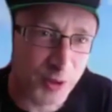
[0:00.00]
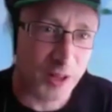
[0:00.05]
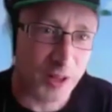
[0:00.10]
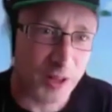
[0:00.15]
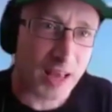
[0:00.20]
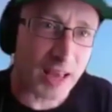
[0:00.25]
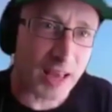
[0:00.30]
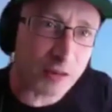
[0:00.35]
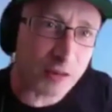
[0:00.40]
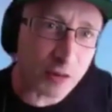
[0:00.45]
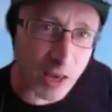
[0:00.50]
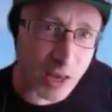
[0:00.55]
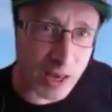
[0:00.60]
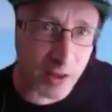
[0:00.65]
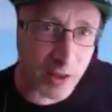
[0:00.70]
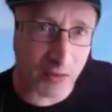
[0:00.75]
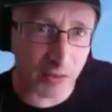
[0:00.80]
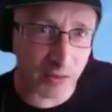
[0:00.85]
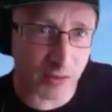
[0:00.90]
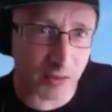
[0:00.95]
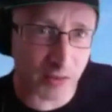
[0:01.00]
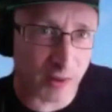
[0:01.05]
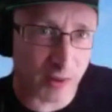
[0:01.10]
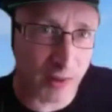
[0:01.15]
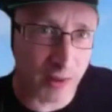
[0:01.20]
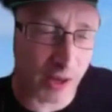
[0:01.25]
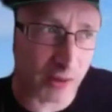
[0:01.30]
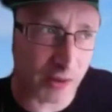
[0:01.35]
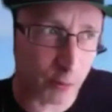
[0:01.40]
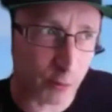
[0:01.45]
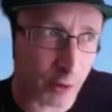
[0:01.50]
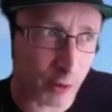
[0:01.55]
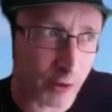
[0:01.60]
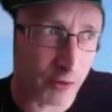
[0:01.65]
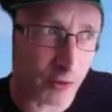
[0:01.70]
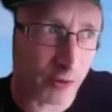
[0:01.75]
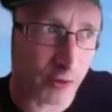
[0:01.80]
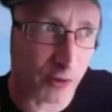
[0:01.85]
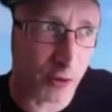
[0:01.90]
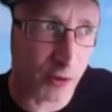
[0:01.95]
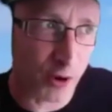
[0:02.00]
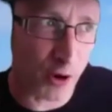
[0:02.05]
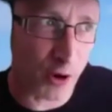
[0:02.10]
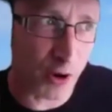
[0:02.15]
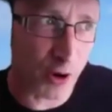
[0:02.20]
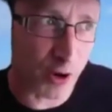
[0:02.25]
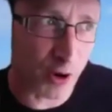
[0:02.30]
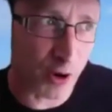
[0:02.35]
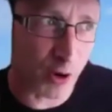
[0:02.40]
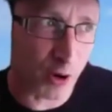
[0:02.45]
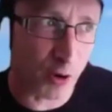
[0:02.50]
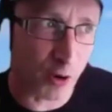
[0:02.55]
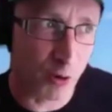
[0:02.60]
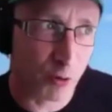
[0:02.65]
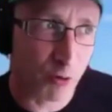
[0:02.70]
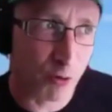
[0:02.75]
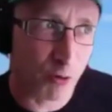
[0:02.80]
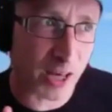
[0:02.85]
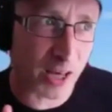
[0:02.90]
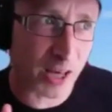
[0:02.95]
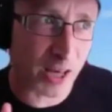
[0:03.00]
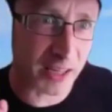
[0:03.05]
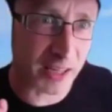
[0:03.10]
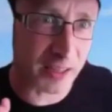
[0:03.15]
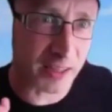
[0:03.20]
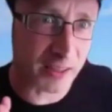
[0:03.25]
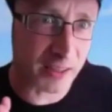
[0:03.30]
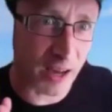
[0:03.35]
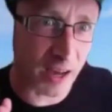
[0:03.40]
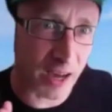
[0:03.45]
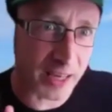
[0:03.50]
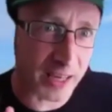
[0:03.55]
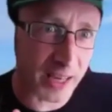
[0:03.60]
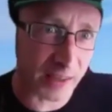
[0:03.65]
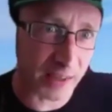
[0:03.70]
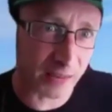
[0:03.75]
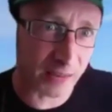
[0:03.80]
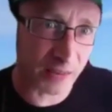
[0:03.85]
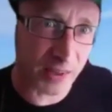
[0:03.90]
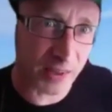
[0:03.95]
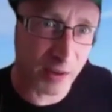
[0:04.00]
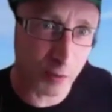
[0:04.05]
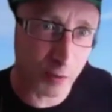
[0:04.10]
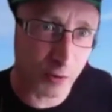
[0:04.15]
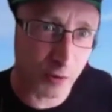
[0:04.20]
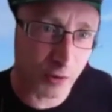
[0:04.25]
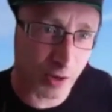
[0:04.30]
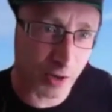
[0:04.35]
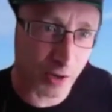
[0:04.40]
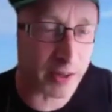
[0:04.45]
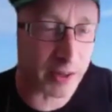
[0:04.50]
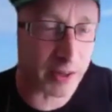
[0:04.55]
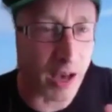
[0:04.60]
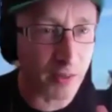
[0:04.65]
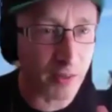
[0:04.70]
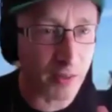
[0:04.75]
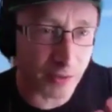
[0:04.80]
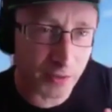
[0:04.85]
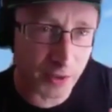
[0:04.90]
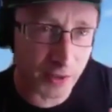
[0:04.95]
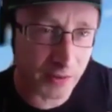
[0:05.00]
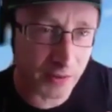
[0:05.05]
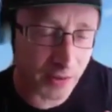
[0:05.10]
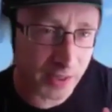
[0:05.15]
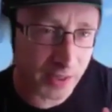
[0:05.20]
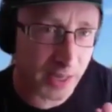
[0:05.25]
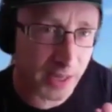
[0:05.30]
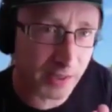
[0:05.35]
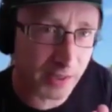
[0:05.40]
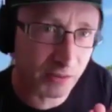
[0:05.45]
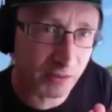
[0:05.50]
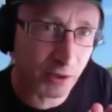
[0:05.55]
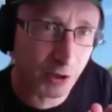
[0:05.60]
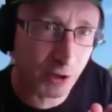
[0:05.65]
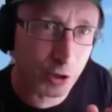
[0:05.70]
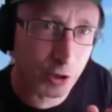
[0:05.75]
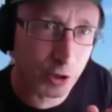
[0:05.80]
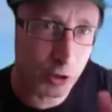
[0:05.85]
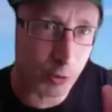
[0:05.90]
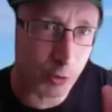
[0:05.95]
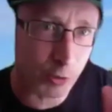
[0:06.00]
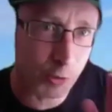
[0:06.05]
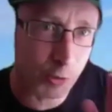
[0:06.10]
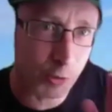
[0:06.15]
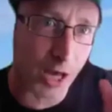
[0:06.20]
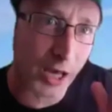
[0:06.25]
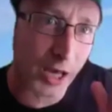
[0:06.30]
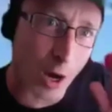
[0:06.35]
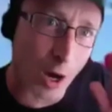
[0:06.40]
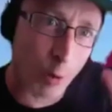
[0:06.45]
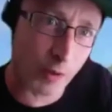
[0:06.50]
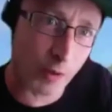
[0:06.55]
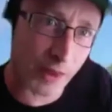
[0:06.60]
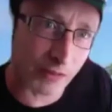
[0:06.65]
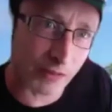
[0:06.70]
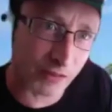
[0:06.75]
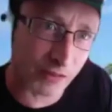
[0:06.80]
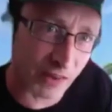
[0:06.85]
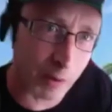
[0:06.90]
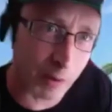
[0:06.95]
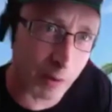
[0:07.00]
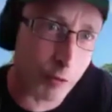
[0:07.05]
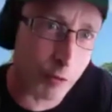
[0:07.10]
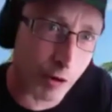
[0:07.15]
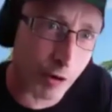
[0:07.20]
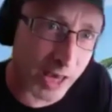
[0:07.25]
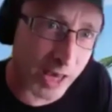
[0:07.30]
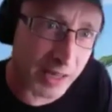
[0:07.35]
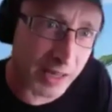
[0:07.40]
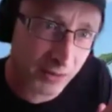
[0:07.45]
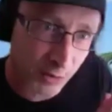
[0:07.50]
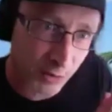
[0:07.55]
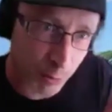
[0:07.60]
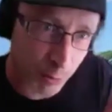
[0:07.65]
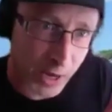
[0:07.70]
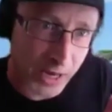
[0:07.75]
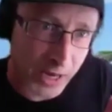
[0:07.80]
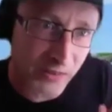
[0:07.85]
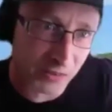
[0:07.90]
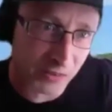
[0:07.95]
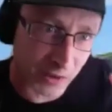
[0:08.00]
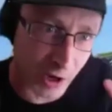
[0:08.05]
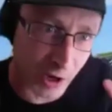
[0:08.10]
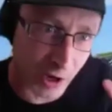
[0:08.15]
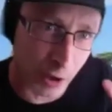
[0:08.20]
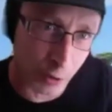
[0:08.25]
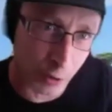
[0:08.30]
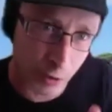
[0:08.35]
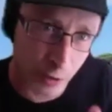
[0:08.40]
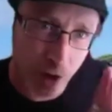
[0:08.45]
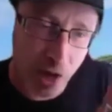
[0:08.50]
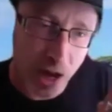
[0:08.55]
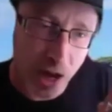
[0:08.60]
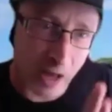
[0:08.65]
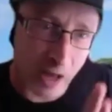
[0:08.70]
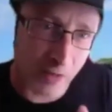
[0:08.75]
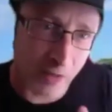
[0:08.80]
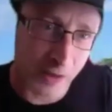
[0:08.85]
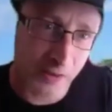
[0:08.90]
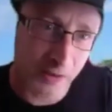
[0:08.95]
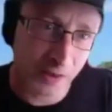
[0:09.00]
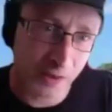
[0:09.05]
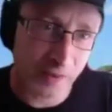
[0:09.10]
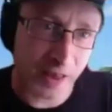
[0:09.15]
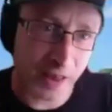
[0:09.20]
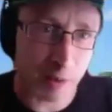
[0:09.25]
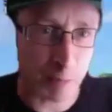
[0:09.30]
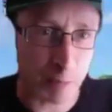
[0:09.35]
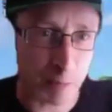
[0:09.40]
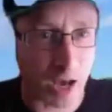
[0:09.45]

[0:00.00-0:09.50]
it's nice as well, because it's not all related, I guess, even to like other things. I guess, you know, you can be like, oh well, that's semi-related to Maceo and things like that, but